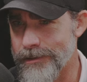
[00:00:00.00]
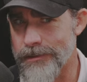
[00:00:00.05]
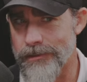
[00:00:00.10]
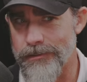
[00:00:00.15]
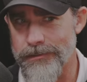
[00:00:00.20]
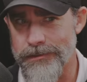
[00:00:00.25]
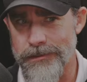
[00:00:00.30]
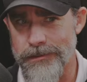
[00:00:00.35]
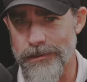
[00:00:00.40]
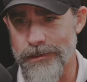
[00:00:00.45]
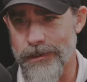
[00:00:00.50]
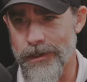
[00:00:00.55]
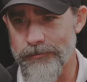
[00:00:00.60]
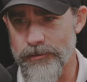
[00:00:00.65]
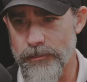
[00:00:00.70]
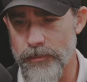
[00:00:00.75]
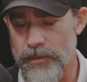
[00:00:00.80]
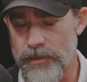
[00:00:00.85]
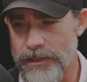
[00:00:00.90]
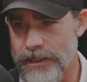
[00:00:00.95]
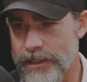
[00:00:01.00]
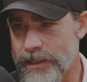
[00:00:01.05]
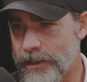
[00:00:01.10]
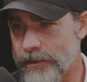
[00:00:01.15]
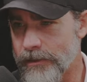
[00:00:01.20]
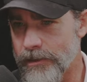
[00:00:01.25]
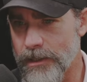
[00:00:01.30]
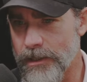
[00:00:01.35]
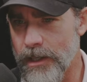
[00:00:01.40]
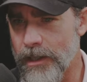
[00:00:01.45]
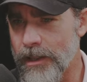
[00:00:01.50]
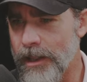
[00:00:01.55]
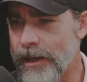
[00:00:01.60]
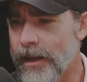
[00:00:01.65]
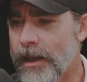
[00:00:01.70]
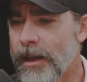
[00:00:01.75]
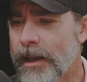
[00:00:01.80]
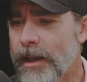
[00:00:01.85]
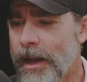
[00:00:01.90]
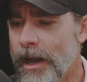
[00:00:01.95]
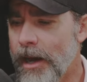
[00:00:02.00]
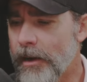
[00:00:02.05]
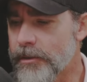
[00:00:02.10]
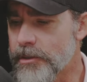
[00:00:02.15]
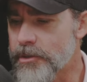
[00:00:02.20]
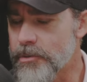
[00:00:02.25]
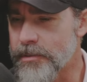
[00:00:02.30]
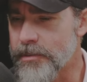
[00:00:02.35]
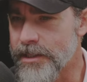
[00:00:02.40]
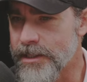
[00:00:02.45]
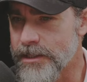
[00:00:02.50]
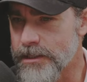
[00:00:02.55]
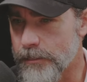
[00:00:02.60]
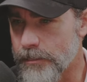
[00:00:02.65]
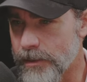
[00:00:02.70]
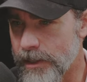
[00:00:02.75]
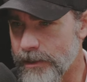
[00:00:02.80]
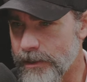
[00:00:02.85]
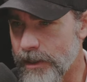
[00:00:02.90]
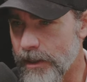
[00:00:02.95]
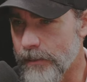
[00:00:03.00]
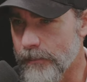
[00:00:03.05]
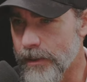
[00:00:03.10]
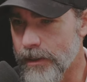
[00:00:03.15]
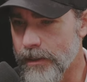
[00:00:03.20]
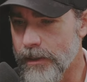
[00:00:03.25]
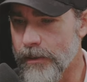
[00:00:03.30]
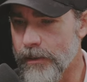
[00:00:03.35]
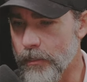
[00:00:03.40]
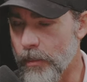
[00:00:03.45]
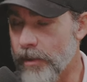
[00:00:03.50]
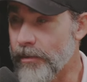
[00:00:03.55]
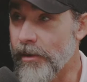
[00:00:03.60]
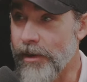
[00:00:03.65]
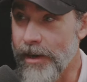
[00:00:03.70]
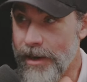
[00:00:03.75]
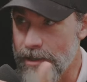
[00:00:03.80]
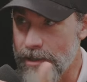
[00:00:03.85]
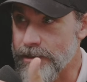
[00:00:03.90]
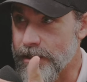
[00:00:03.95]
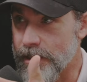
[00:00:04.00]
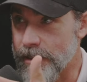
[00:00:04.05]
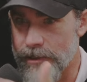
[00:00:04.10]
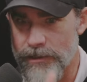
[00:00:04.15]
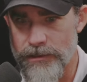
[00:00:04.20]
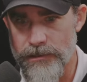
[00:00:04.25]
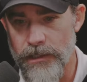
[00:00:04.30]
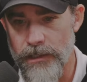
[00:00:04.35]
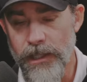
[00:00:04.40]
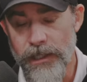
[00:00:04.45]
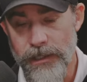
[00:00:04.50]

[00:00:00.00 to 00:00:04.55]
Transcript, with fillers: adults and they're comfortable leading and they're like how did you discipline them and what they're asking is